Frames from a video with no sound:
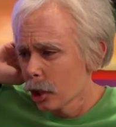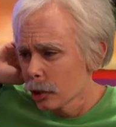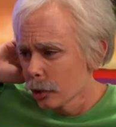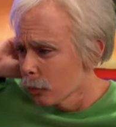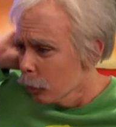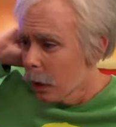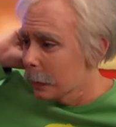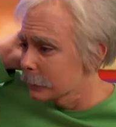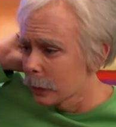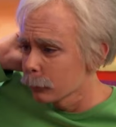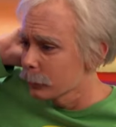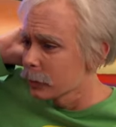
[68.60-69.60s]
hear you.
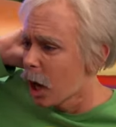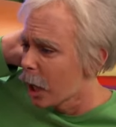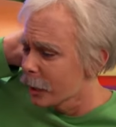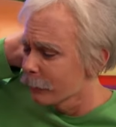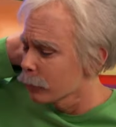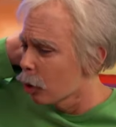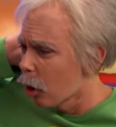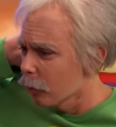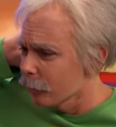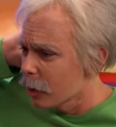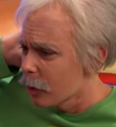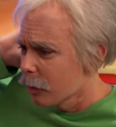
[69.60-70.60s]
I think we got even
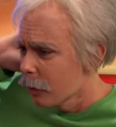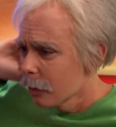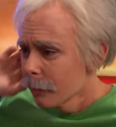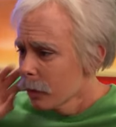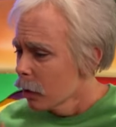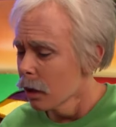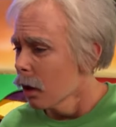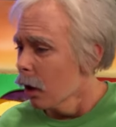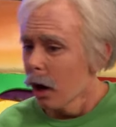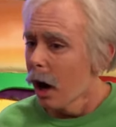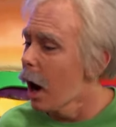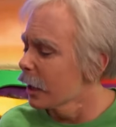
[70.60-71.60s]
older.
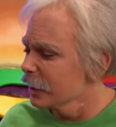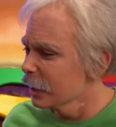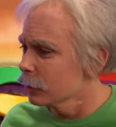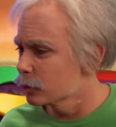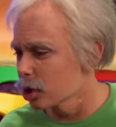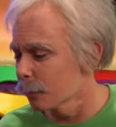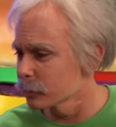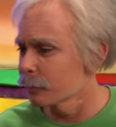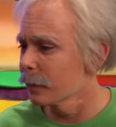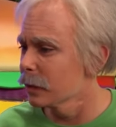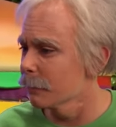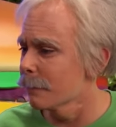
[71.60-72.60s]
I need the super
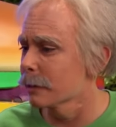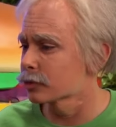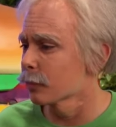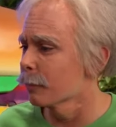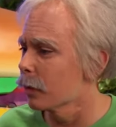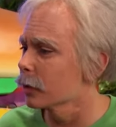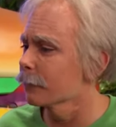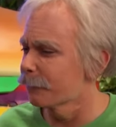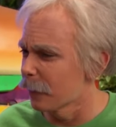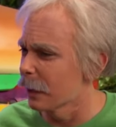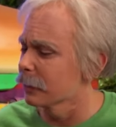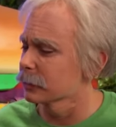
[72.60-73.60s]
speed to Metroburg
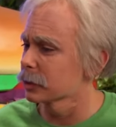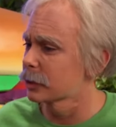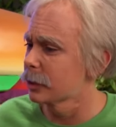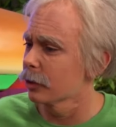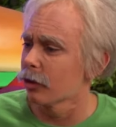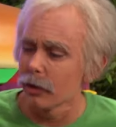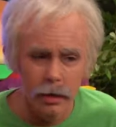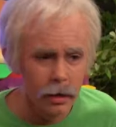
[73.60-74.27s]
to find us a cure.